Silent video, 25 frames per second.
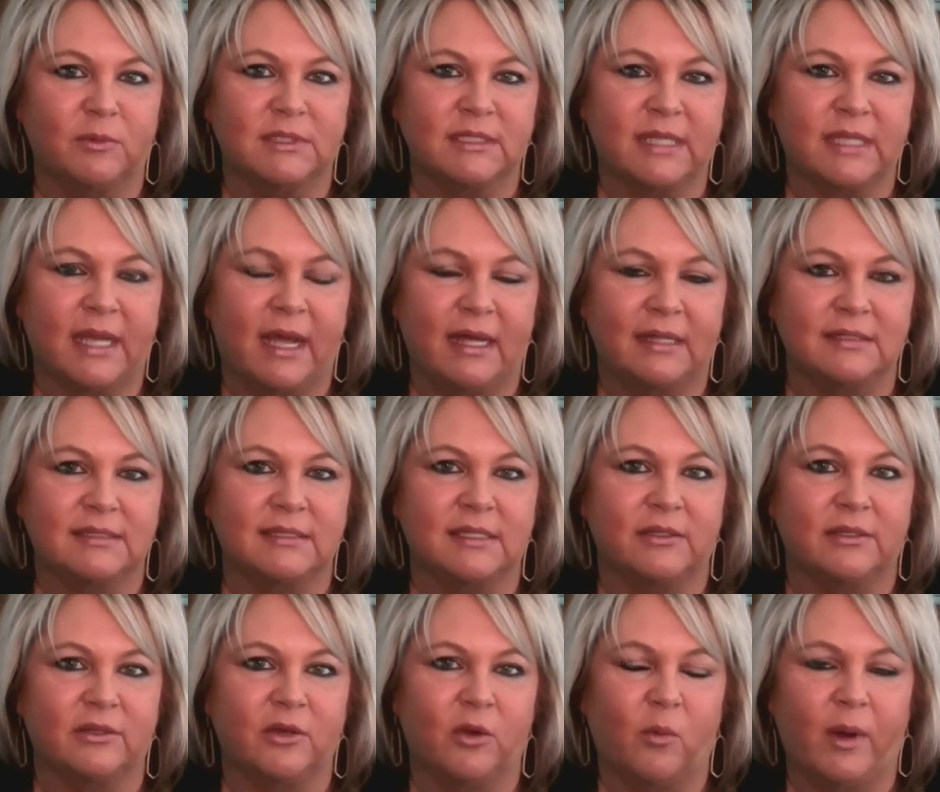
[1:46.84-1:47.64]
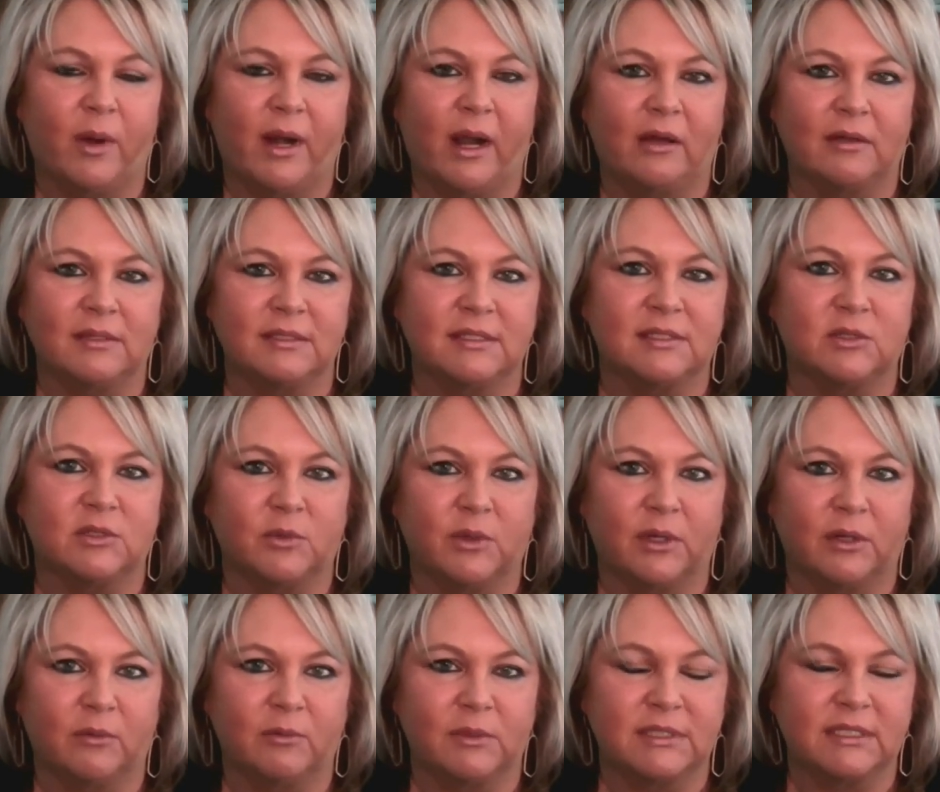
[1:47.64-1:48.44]
Wisconsin. No one else is
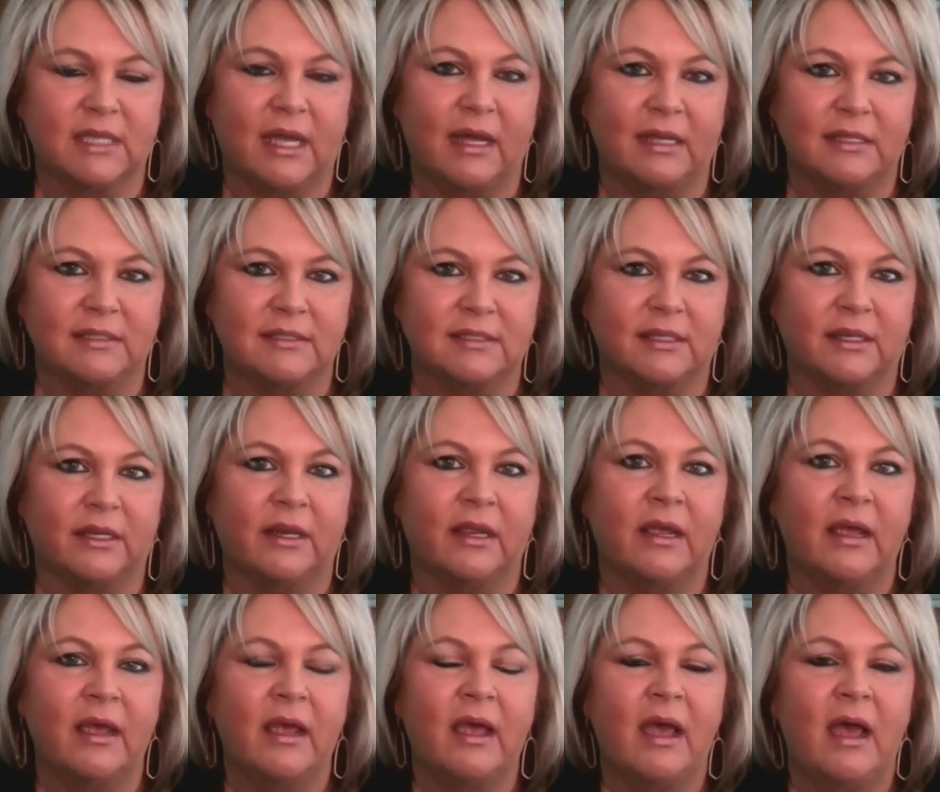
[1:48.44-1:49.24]
doing in Wisconsin.